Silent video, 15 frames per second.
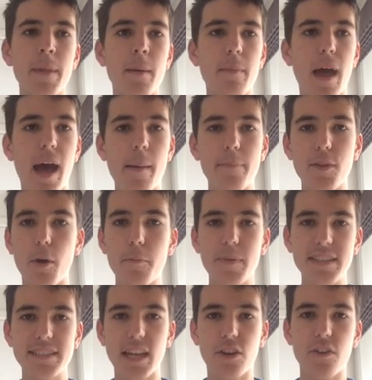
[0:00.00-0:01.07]
not be
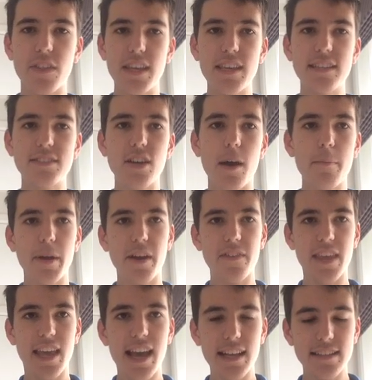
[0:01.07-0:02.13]
stuck on the inside, be on the
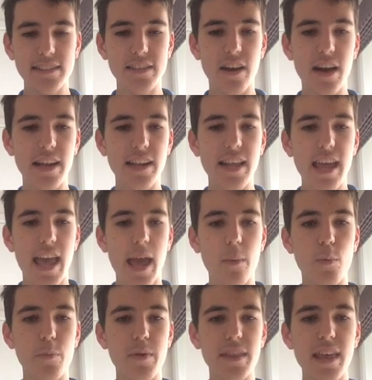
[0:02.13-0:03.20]
outside, and will
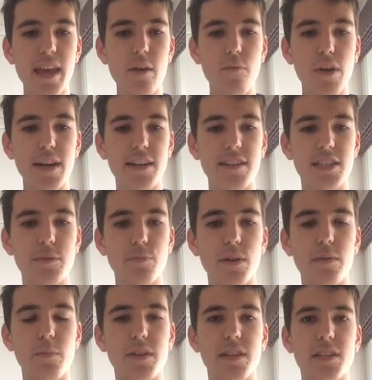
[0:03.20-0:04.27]
be there ready to sprint
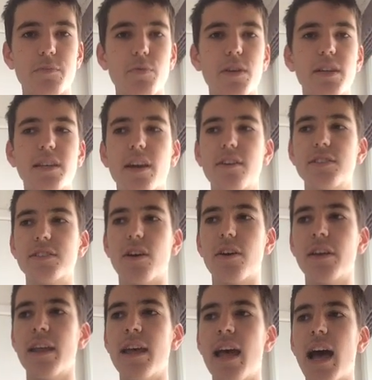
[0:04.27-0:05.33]
when the sprint goes
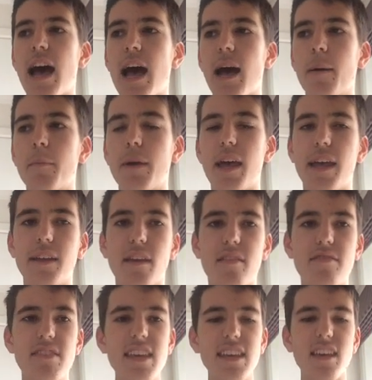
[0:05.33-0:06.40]
on. And I
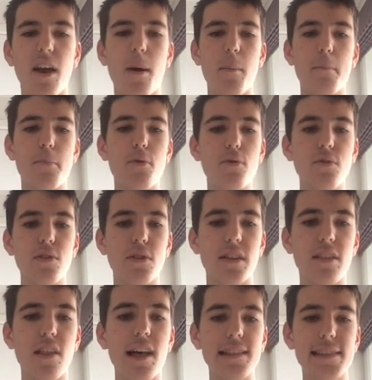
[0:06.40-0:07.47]
think I'm more
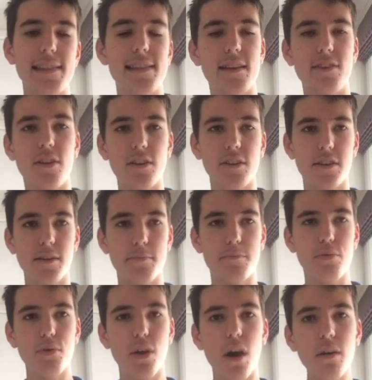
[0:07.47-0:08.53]
likely than not going to
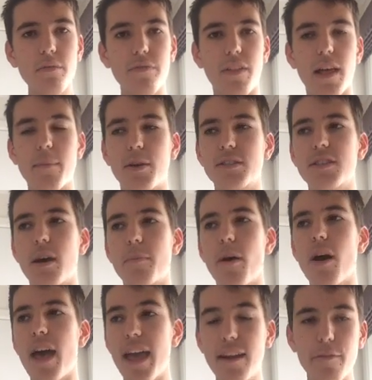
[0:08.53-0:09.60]
put Old Flame on top
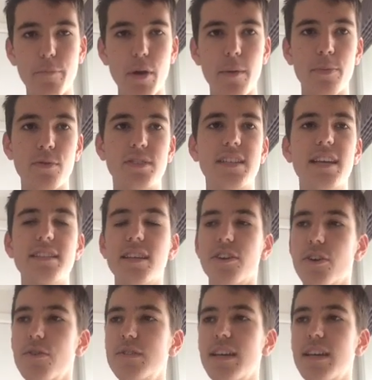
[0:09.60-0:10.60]
ahead of Purple Sector, who